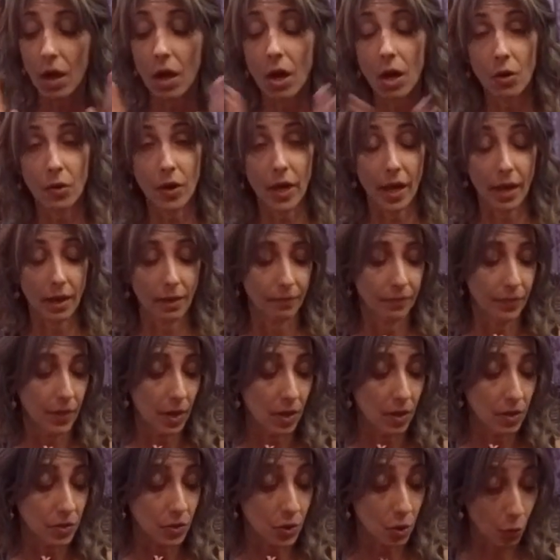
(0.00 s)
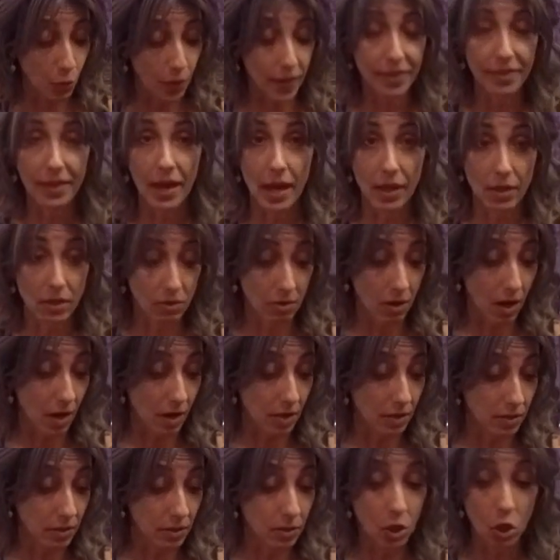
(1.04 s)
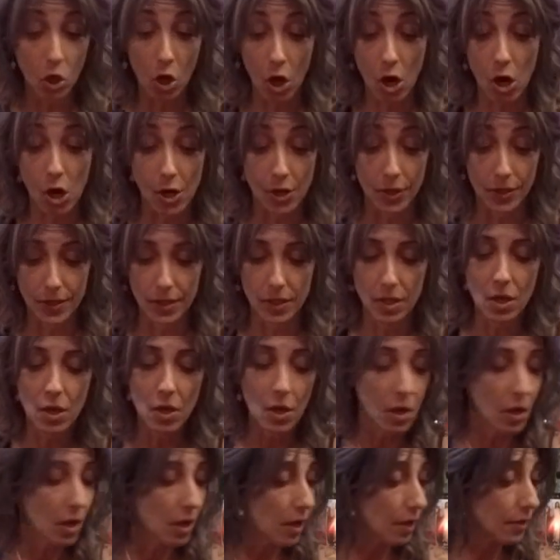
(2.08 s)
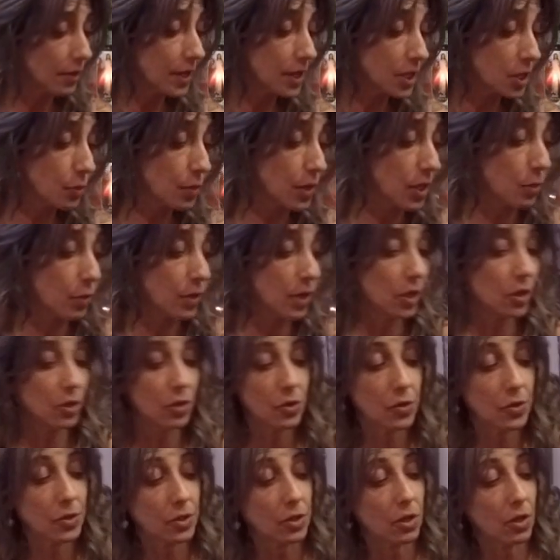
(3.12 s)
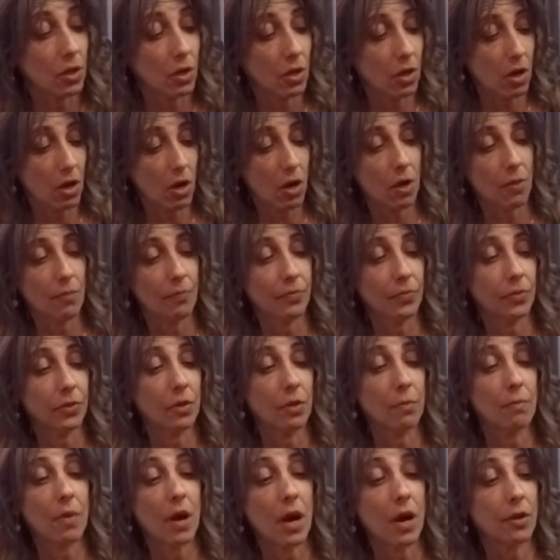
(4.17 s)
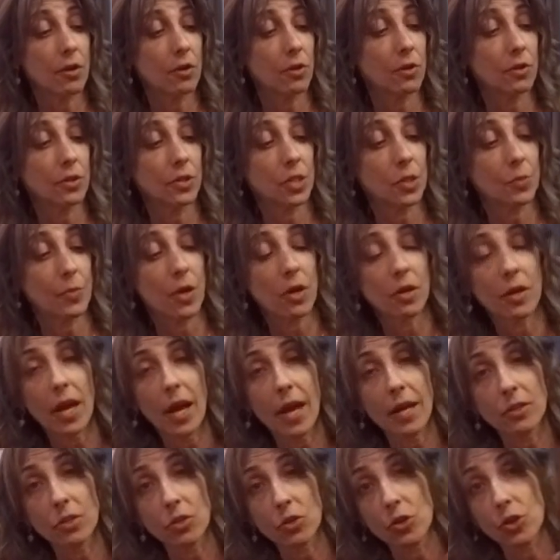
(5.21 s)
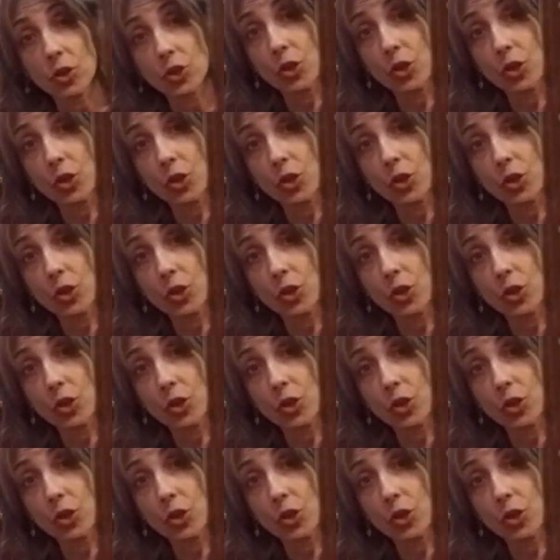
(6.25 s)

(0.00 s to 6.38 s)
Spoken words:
Okay, so with that, you guys, the cards. This week we used the Modern Spellcasters